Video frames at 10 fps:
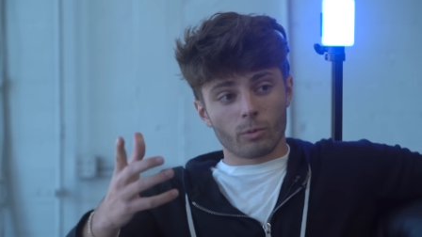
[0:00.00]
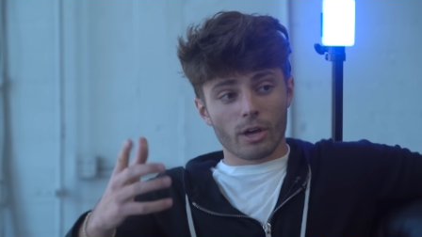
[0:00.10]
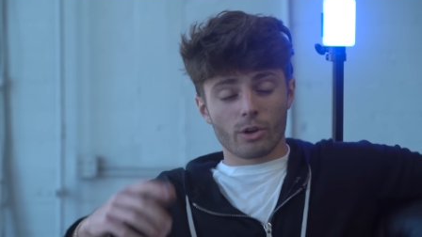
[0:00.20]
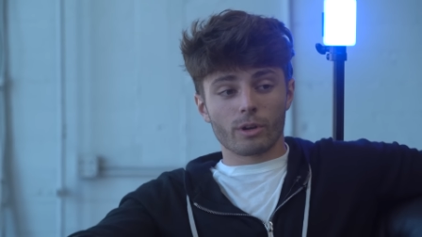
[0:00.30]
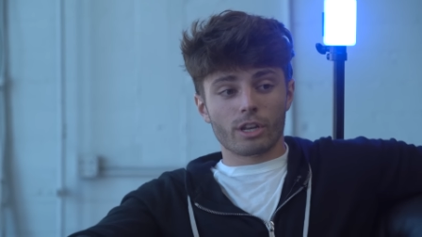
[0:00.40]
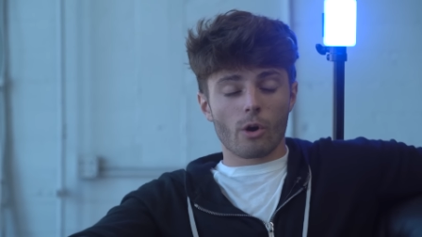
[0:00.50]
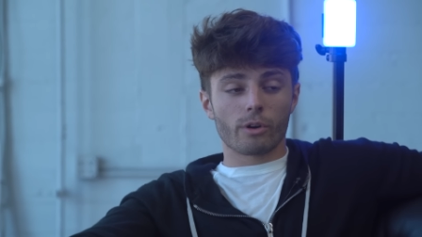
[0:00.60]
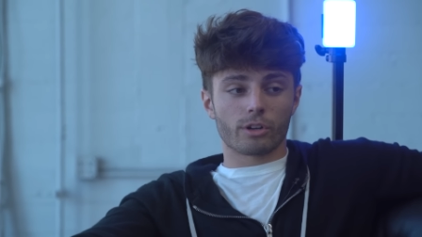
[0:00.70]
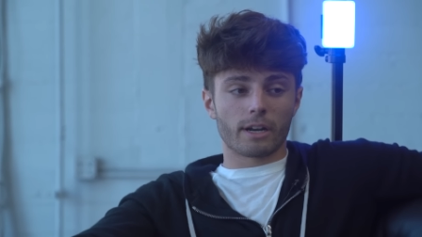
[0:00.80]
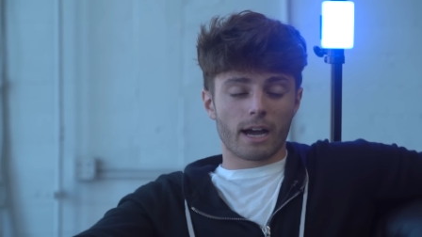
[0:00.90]
whether we
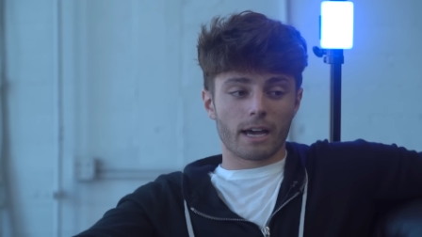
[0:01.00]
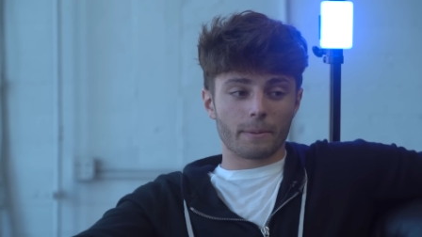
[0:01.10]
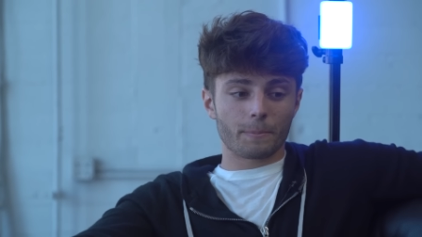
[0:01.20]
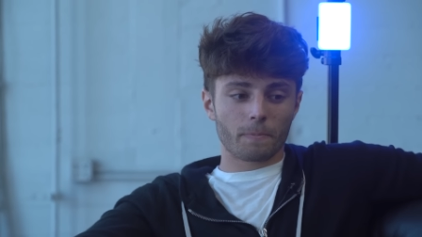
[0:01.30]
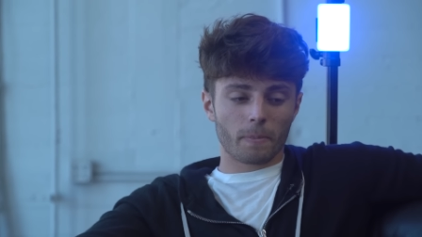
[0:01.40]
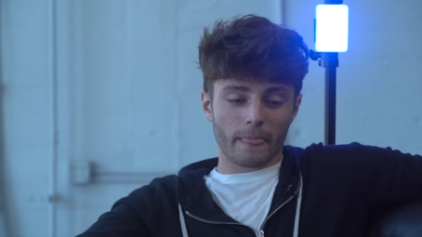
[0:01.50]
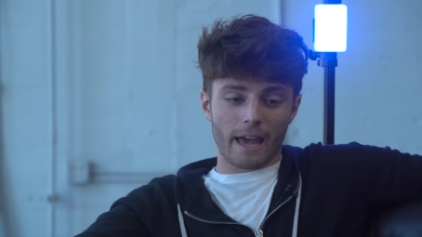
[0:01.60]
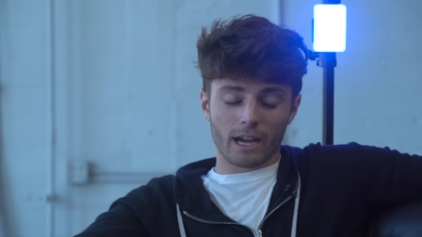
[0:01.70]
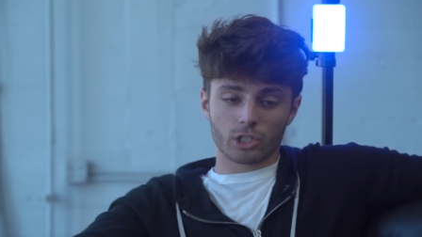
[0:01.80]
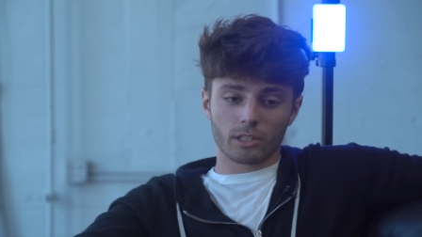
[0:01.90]
know it or not,
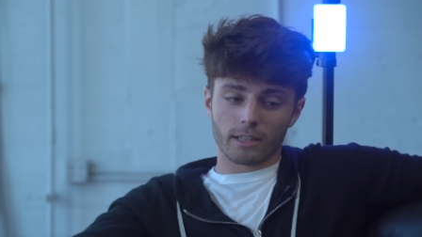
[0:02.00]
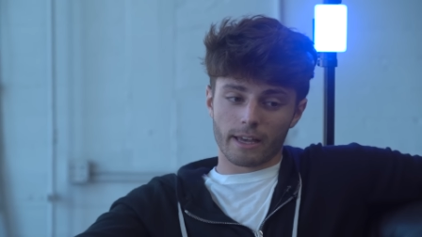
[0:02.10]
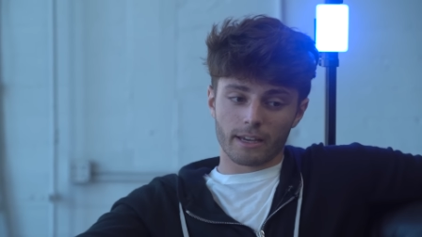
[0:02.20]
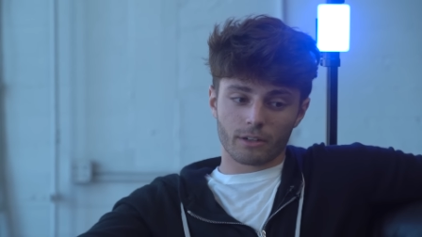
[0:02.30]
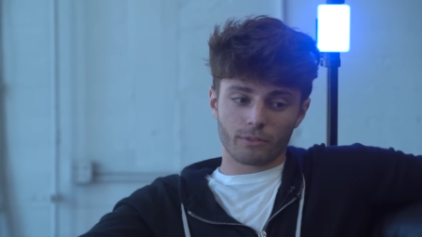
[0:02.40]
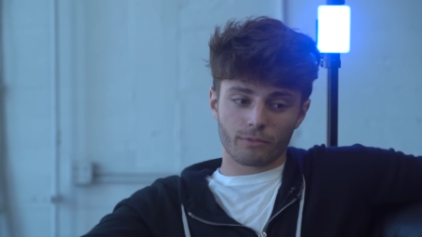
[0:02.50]
actually like